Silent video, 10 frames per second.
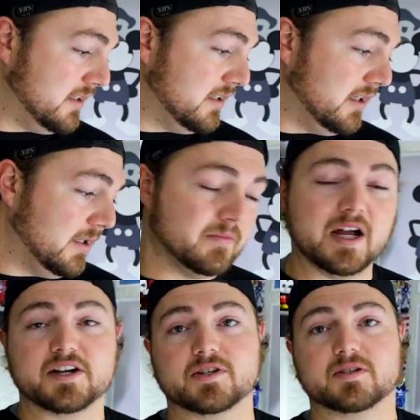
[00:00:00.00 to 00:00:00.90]

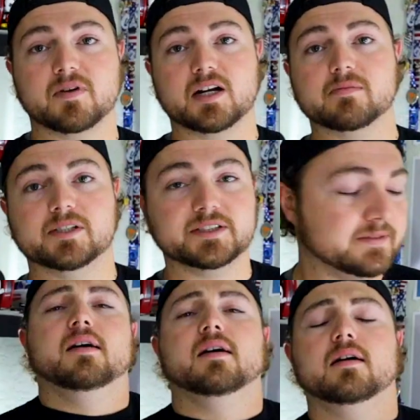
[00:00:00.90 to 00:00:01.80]
That's just my opinion.
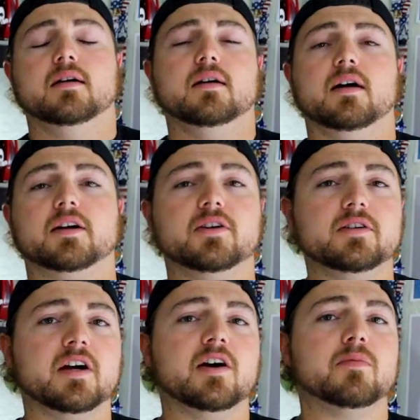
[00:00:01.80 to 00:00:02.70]
I
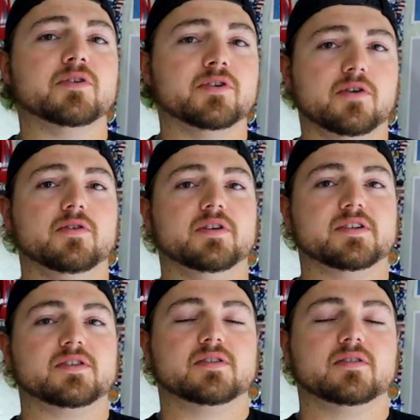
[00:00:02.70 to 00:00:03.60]
couldn't help but
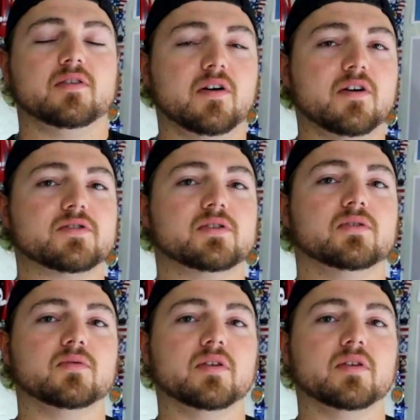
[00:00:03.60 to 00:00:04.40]
notice, also,